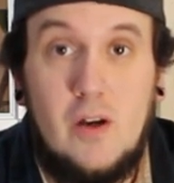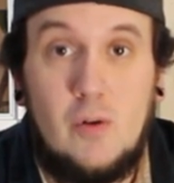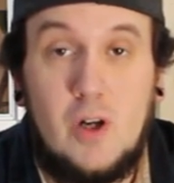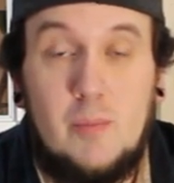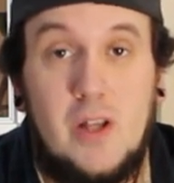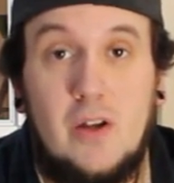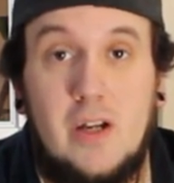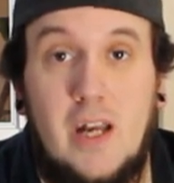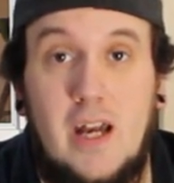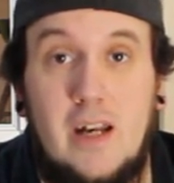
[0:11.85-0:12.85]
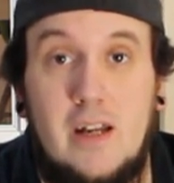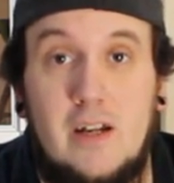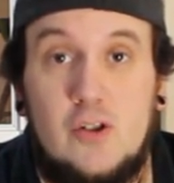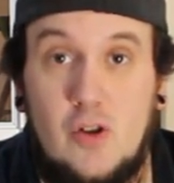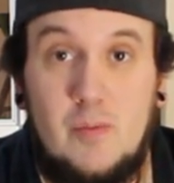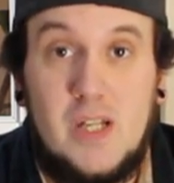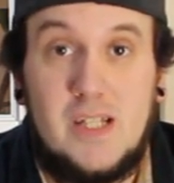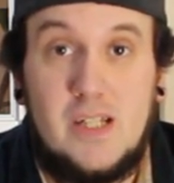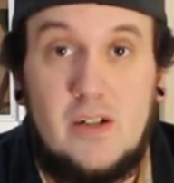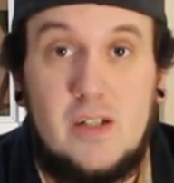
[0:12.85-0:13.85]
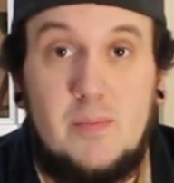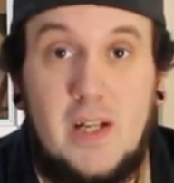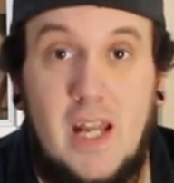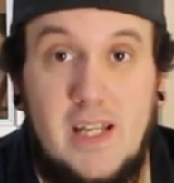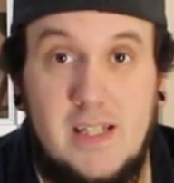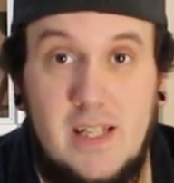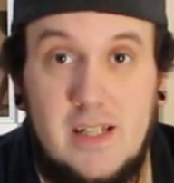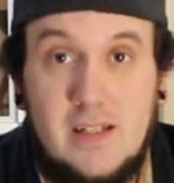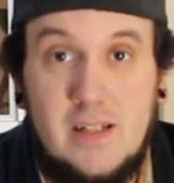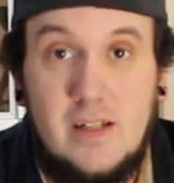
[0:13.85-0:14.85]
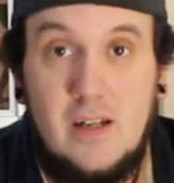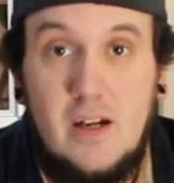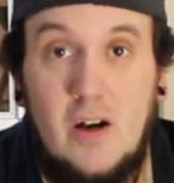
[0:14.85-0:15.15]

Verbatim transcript: We're going to be looking at Trimeresurus puniceus,